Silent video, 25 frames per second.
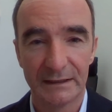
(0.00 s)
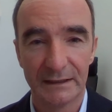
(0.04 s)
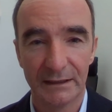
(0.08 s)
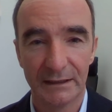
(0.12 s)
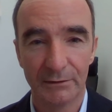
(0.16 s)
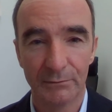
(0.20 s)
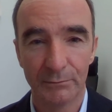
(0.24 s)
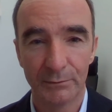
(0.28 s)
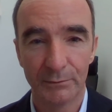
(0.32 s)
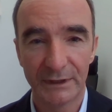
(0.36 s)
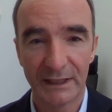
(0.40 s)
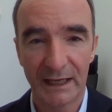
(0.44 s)

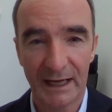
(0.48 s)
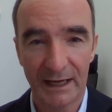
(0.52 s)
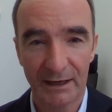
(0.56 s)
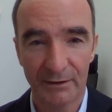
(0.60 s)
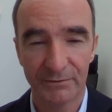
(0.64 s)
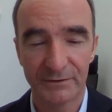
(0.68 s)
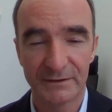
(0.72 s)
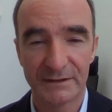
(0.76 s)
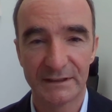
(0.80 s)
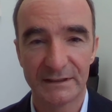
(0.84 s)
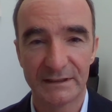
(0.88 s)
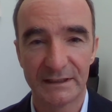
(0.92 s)
And we
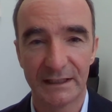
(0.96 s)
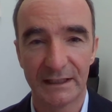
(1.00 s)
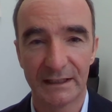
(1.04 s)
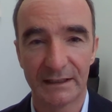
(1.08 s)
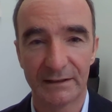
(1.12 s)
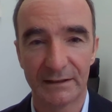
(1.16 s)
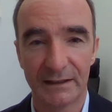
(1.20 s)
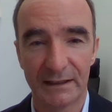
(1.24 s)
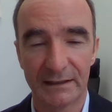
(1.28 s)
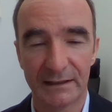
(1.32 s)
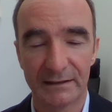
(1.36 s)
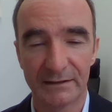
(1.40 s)
have to
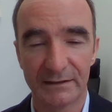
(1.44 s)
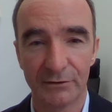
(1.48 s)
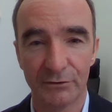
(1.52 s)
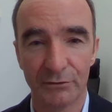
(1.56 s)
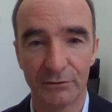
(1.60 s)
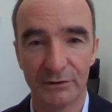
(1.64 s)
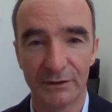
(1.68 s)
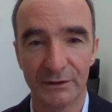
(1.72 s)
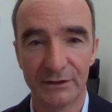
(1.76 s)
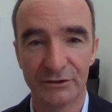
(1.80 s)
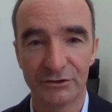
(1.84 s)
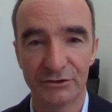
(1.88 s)
take that
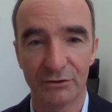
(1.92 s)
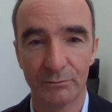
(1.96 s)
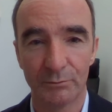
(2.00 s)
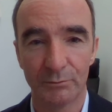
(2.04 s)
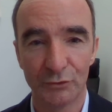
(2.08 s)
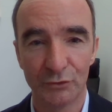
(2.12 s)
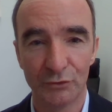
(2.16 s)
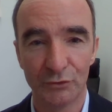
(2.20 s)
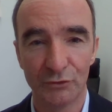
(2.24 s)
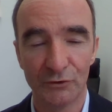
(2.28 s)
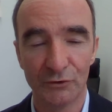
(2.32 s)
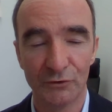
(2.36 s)
knowledge
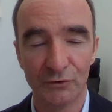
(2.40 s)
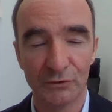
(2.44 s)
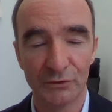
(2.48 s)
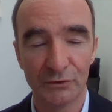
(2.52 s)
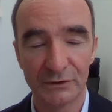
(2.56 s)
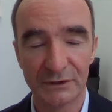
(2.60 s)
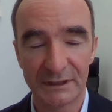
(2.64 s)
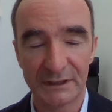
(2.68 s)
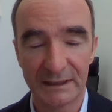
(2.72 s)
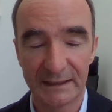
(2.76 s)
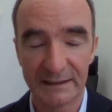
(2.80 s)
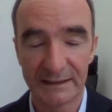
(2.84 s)
on
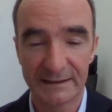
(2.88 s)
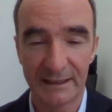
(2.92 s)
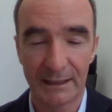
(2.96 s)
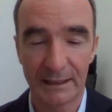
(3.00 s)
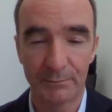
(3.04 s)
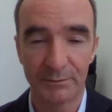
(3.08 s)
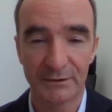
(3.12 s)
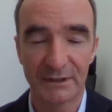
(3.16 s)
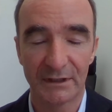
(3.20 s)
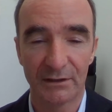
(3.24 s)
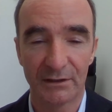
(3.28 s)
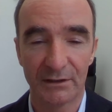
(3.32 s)
board and
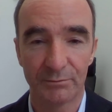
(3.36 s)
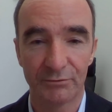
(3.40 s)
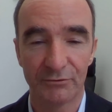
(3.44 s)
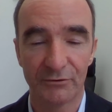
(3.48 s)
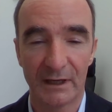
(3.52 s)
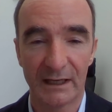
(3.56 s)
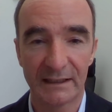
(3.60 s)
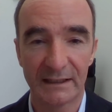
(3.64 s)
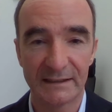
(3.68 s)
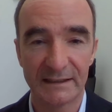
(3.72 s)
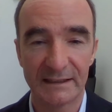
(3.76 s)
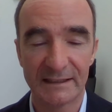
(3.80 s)
adapt our
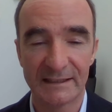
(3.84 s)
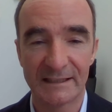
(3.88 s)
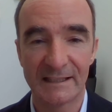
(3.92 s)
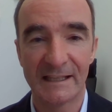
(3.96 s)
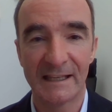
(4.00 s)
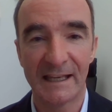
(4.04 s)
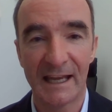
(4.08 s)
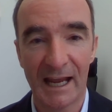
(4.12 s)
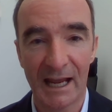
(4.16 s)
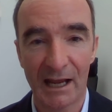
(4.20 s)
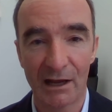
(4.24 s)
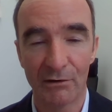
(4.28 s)
practice
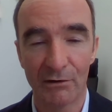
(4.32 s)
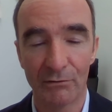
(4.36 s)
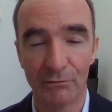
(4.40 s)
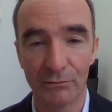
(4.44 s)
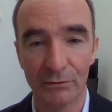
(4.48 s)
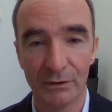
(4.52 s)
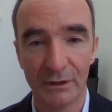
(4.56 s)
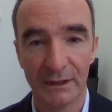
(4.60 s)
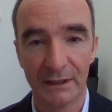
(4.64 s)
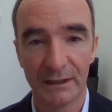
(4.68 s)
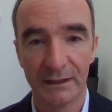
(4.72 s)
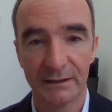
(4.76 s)
now
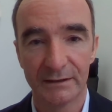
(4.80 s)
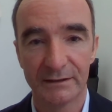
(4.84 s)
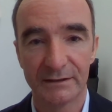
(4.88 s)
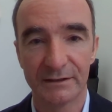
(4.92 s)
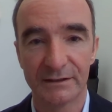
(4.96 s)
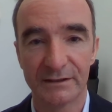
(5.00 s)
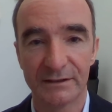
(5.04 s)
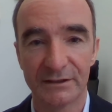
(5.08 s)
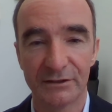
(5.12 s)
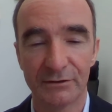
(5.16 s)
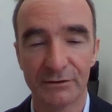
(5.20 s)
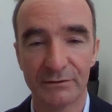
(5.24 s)

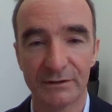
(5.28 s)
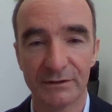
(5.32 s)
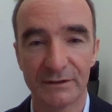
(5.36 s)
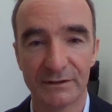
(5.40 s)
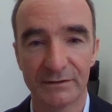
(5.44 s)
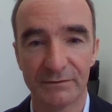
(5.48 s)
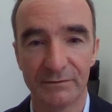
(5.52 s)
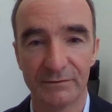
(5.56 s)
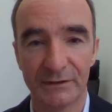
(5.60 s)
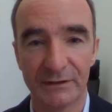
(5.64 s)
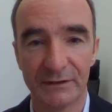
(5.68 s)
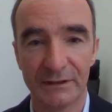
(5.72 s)
to suit
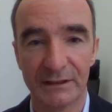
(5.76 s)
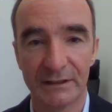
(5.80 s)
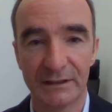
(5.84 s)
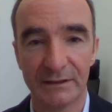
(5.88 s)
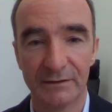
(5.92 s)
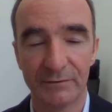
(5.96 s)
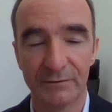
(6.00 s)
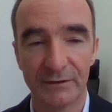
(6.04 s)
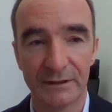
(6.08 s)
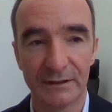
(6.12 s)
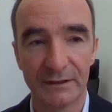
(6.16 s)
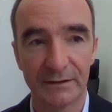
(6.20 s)

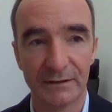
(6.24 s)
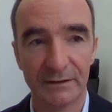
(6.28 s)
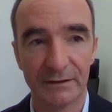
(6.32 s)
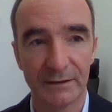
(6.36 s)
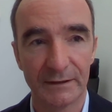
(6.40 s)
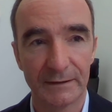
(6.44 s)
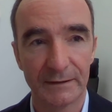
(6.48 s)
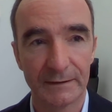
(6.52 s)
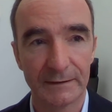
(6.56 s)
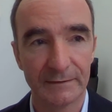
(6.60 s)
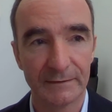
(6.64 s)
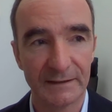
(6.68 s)

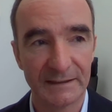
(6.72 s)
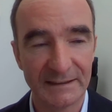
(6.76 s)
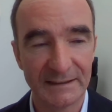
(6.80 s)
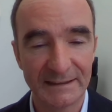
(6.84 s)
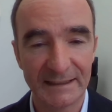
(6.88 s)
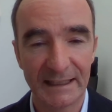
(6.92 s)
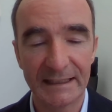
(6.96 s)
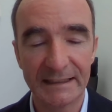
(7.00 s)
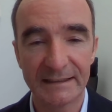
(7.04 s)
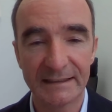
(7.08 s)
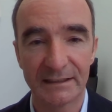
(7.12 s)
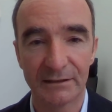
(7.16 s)
the
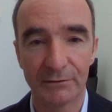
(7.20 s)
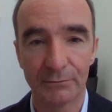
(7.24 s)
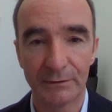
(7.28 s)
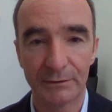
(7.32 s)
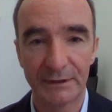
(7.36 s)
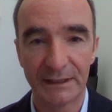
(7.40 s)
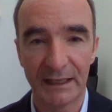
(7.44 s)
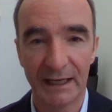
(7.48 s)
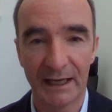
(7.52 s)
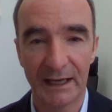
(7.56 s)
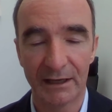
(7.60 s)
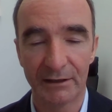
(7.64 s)
data
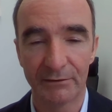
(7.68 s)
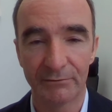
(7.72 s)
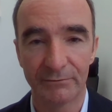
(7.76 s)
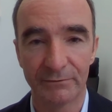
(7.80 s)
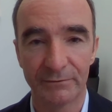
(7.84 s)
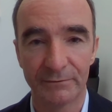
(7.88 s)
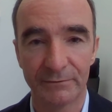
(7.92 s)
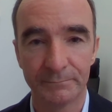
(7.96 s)
we have.